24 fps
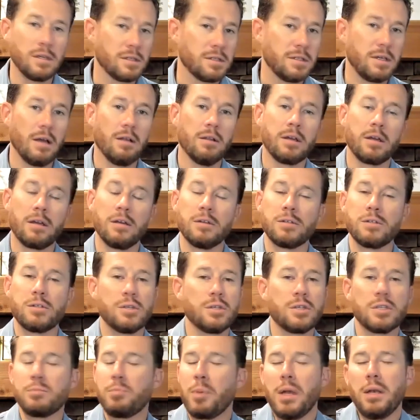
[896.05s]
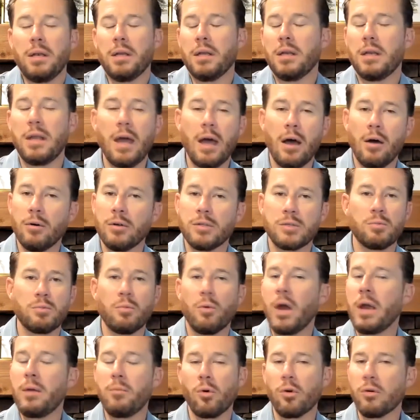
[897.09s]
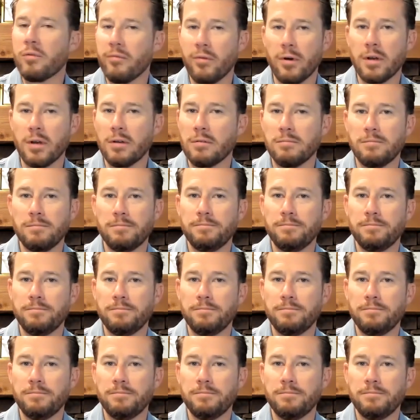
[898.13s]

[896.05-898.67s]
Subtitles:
telling us just spend it now. It's way more fun.